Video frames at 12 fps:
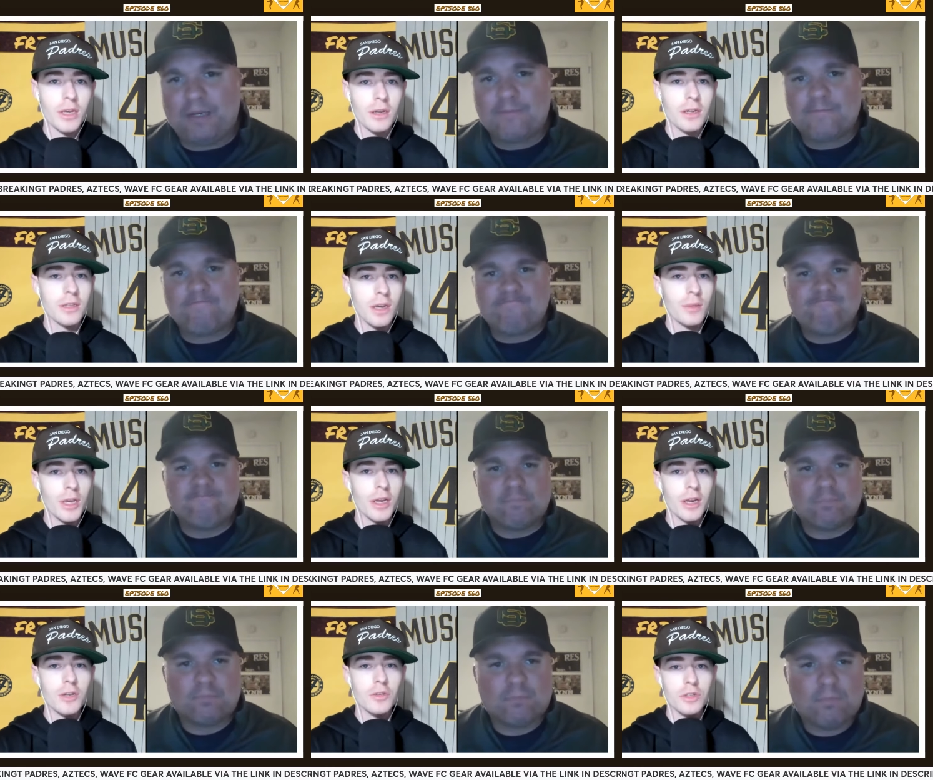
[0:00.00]
Speaker 1: it's going to be an
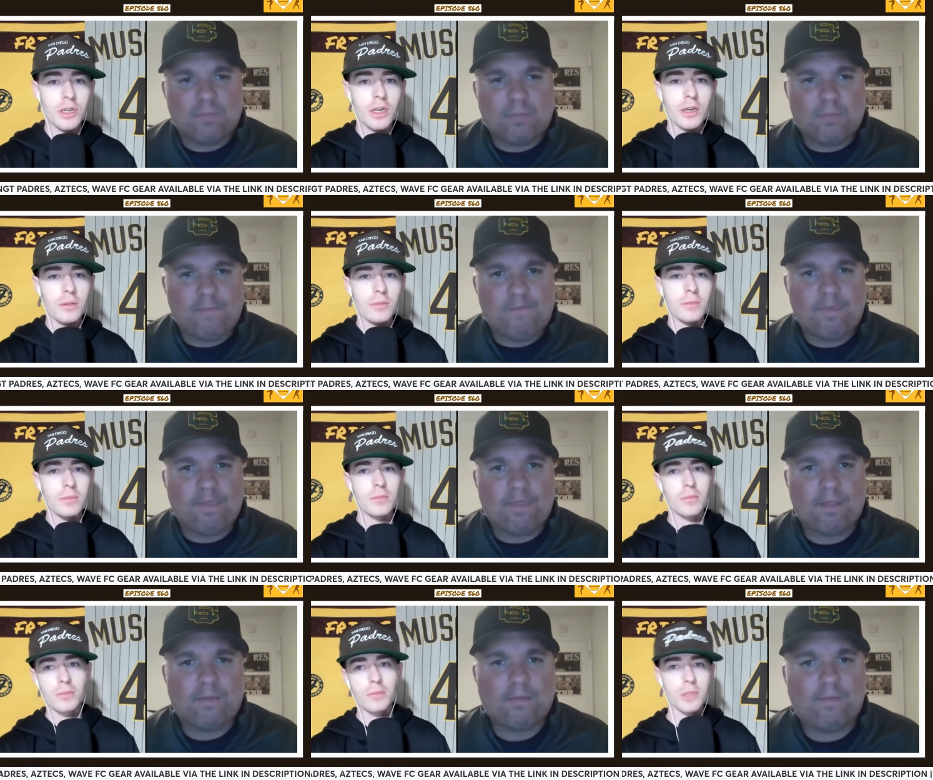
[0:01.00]
interesting
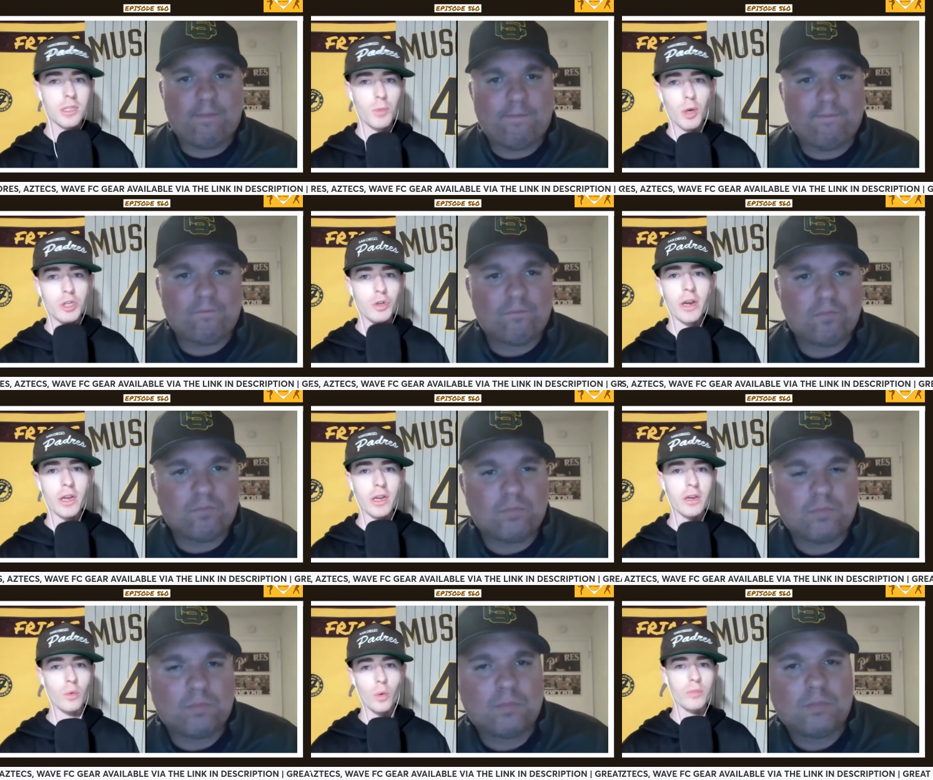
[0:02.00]
spring training
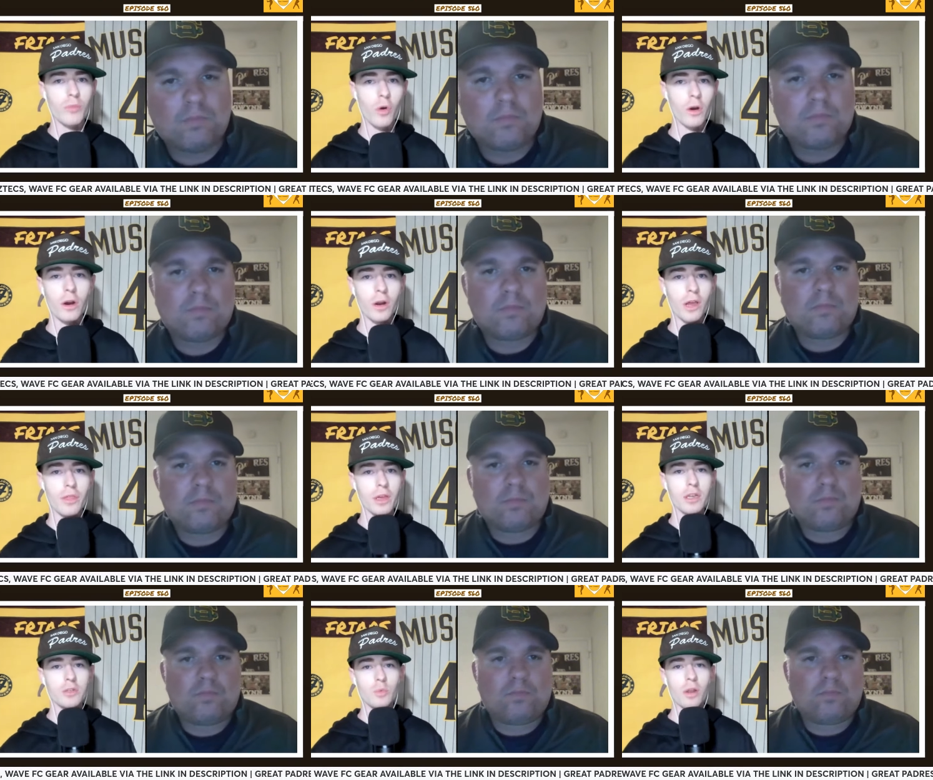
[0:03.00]
here with Morejon. I think
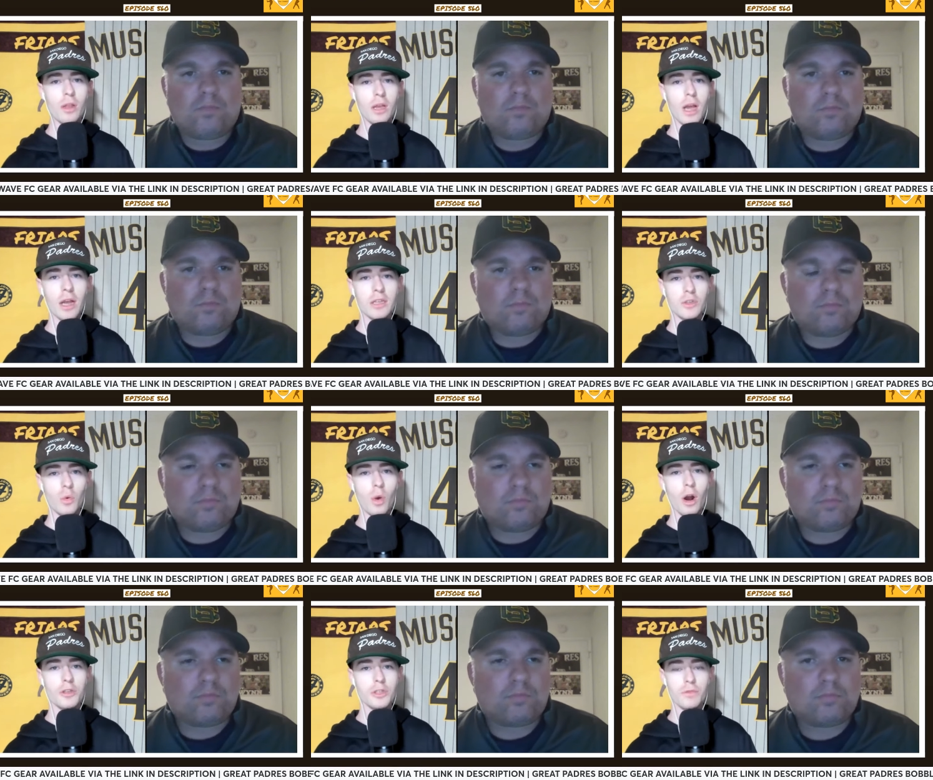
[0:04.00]
he's one of the guys to
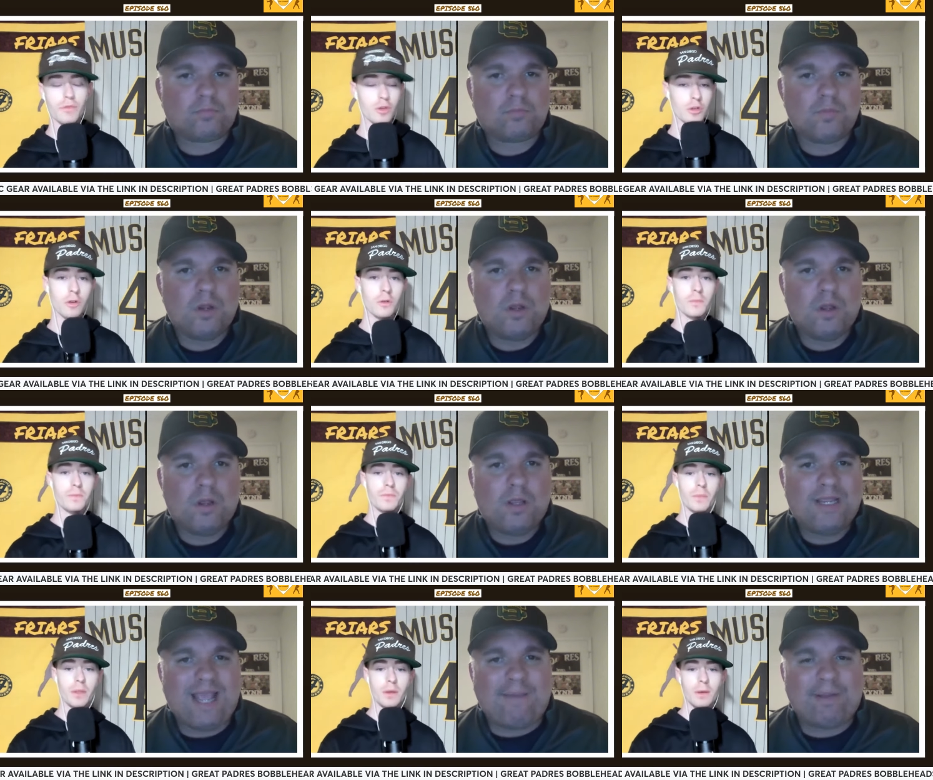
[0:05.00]
watch for sure.
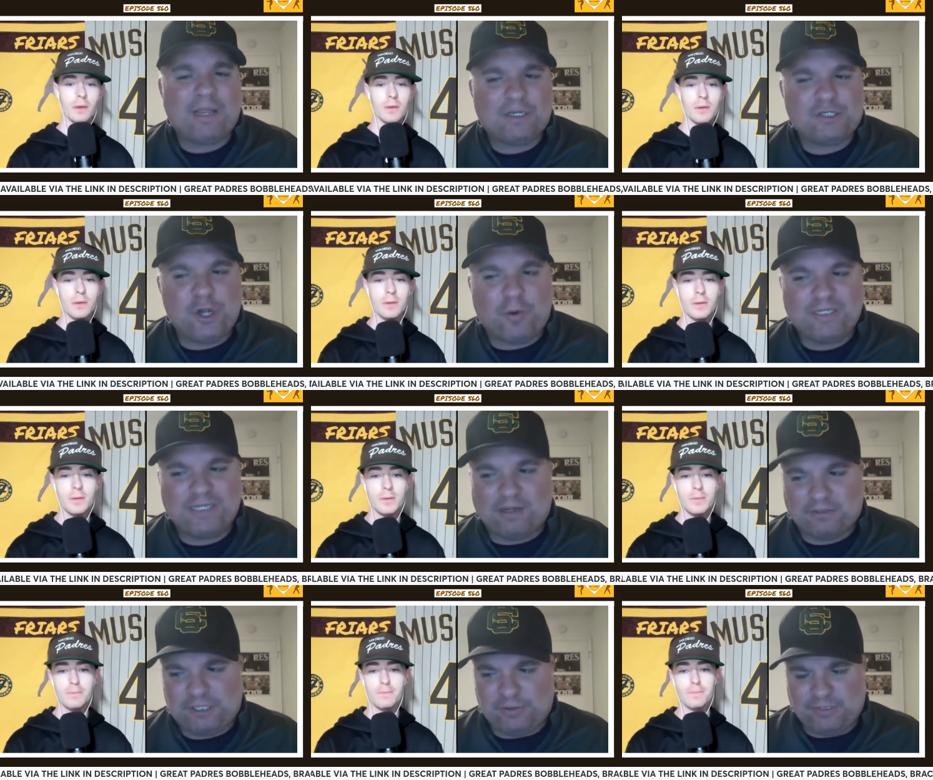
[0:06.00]
Speaker 2: Yeah, but Jo
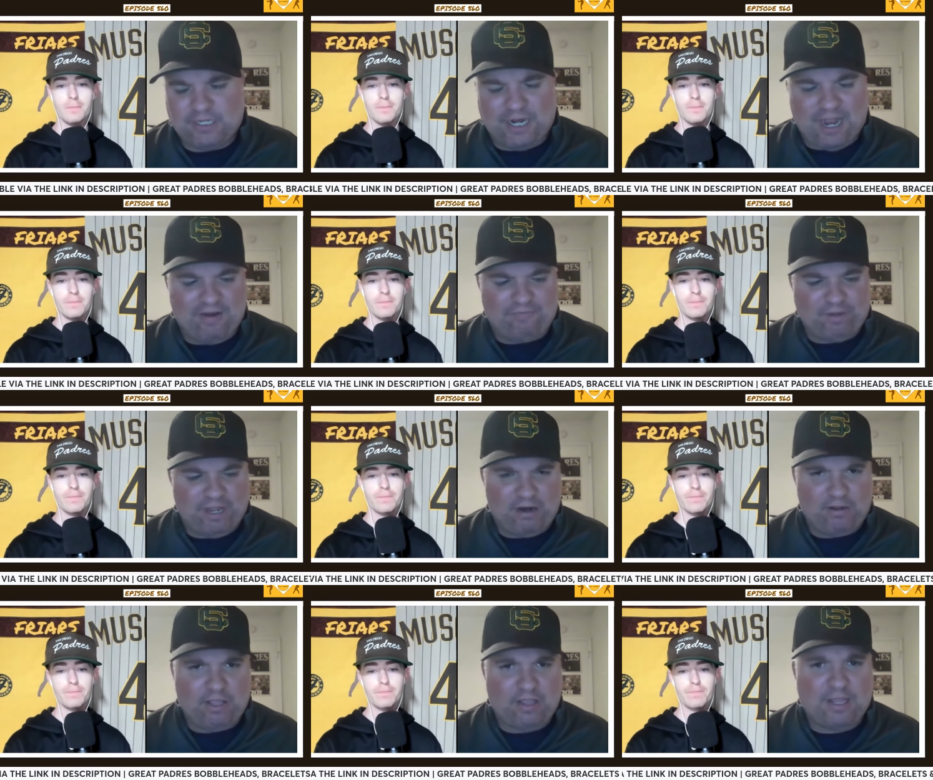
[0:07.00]
Adell too is the kind of
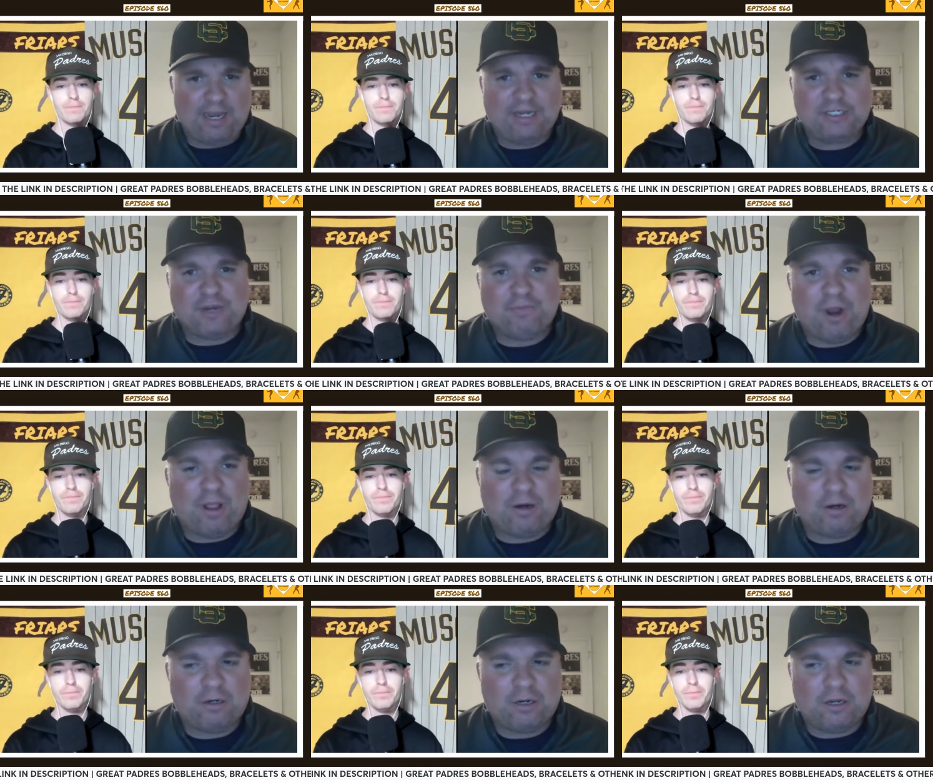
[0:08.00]
player that, that AJ
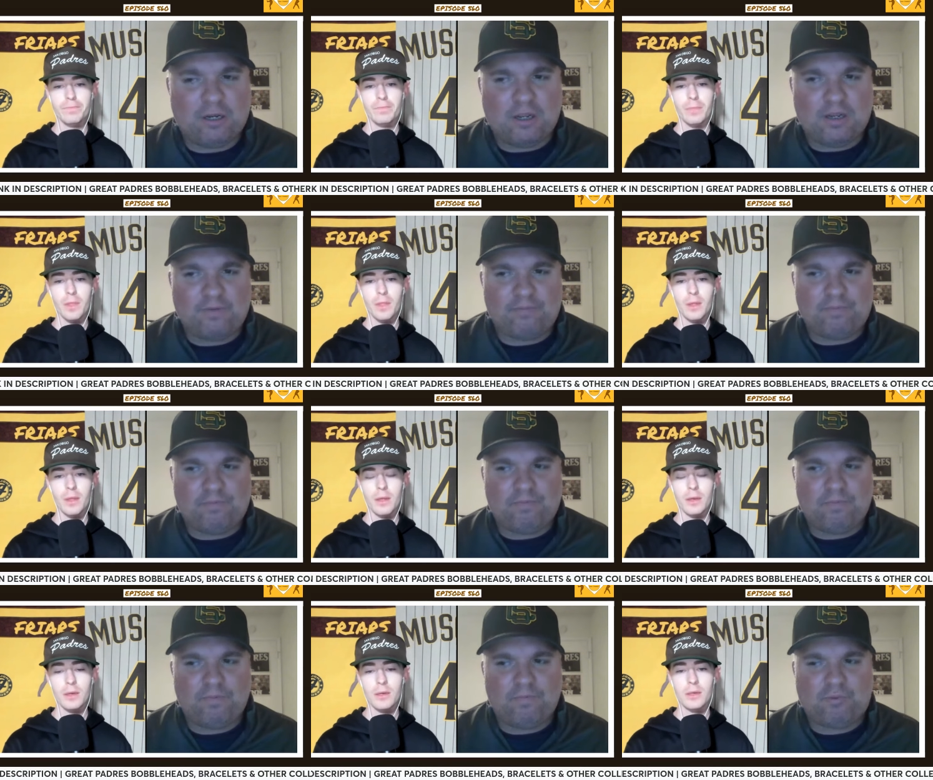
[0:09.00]
Preller uh, uh,
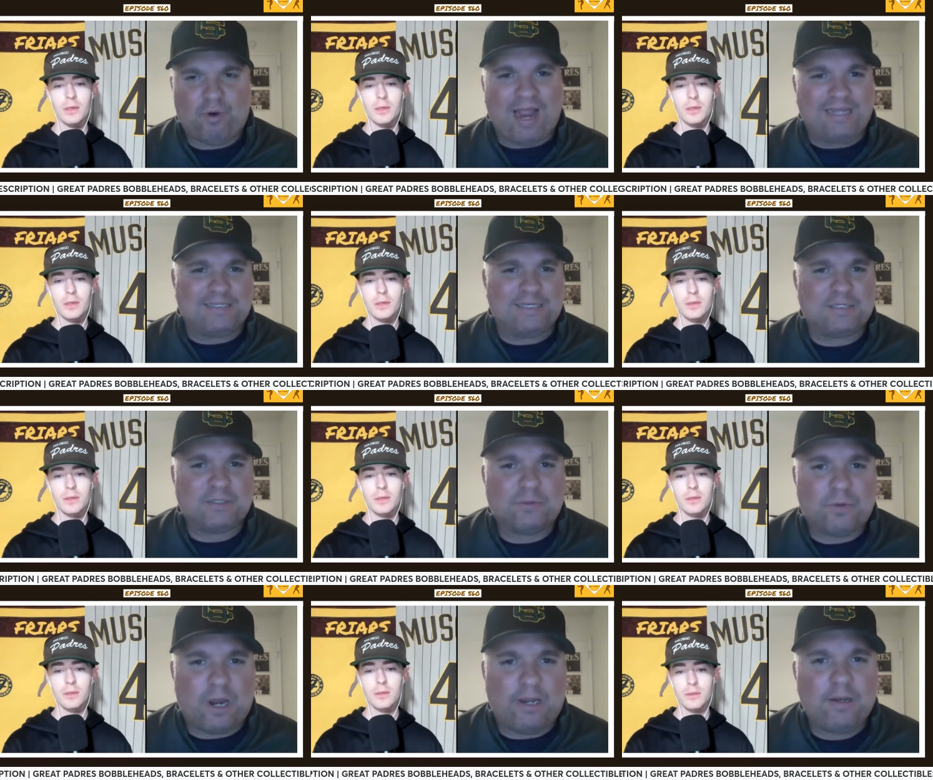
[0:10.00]
prizes,
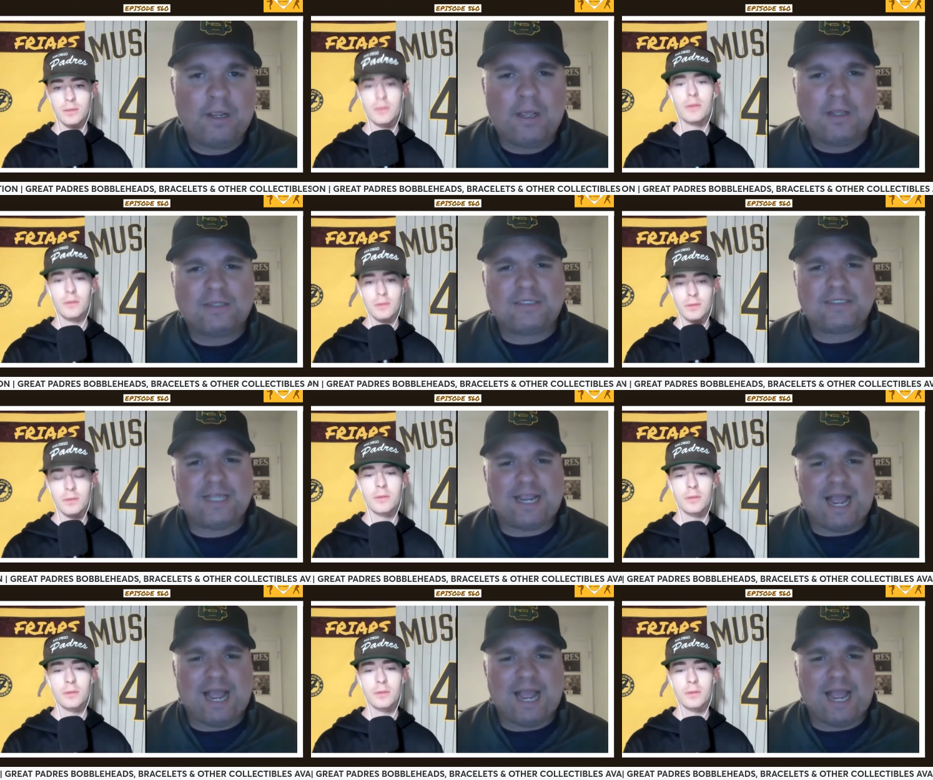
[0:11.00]
right? This is the